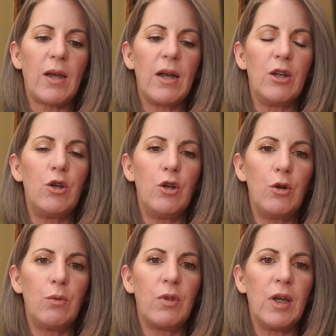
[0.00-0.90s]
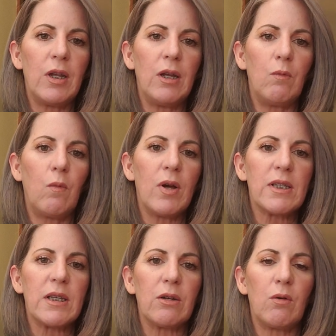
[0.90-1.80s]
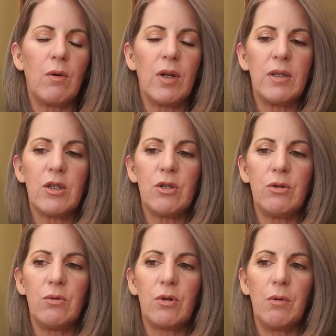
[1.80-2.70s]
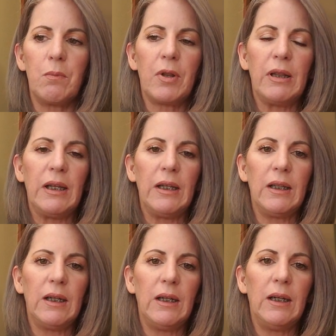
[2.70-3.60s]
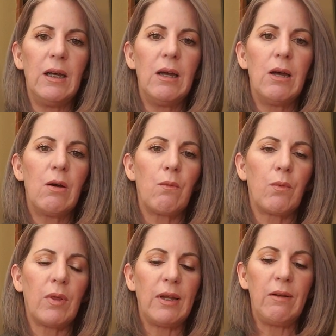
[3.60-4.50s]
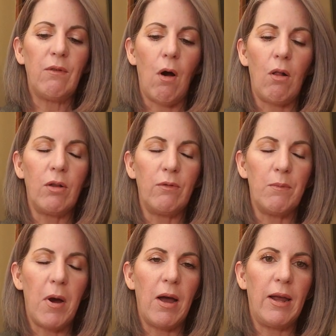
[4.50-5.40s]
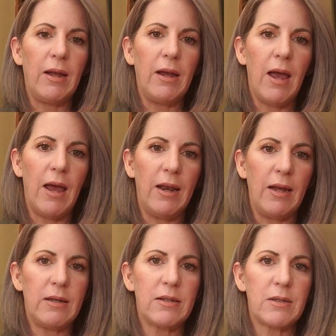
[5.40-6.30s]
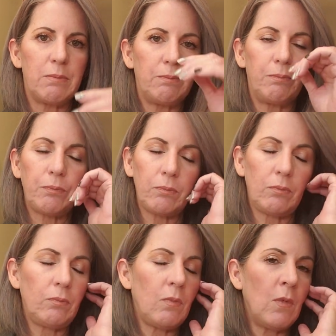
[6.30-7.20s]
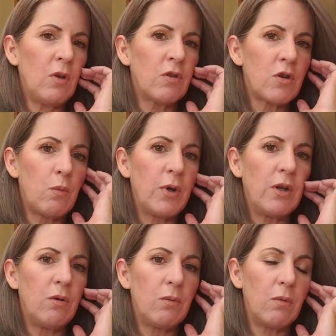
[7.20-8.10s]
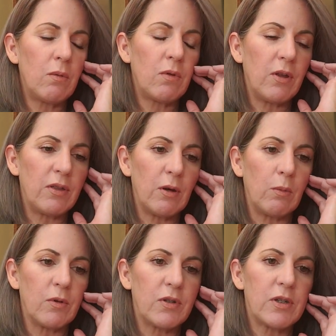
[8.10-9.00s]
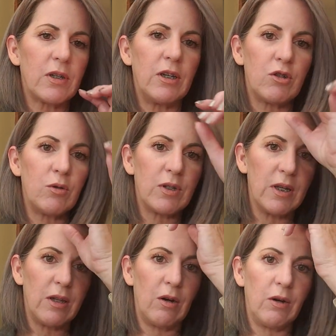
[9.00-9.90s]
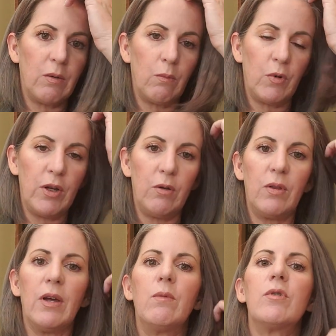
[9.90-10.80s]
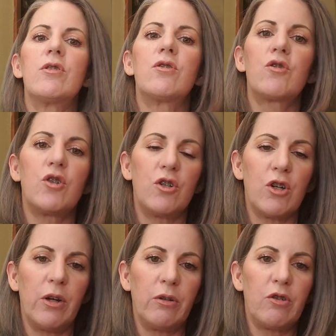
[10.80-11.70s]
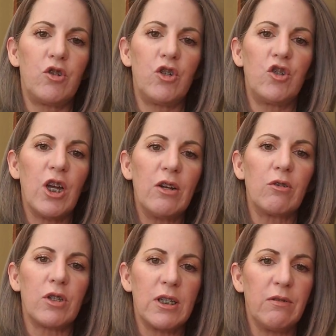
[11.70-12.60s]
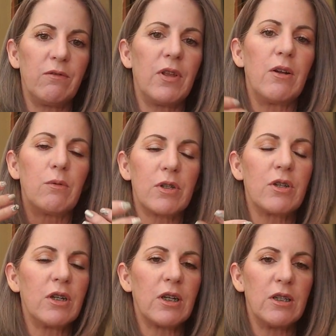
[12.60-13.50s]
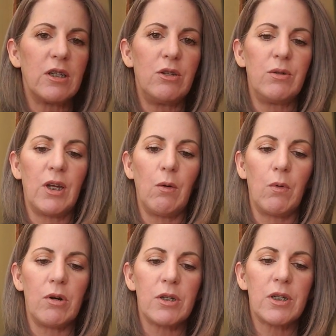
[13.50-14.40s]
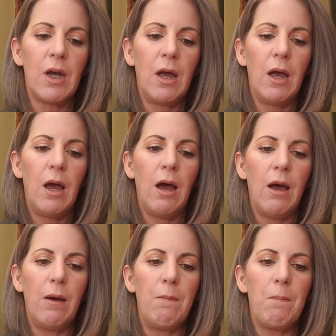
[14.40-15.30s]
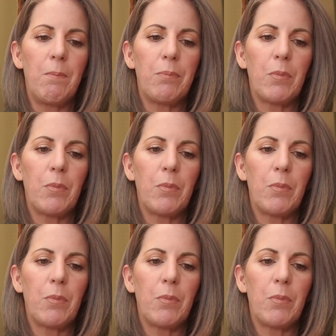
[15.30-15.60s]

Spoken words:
I kind of knew that it wasn't going to completely relieve all of my headaches. So we knew that there was issues in there, and we knew that it was degenerative, that it was going to continue to get worse. And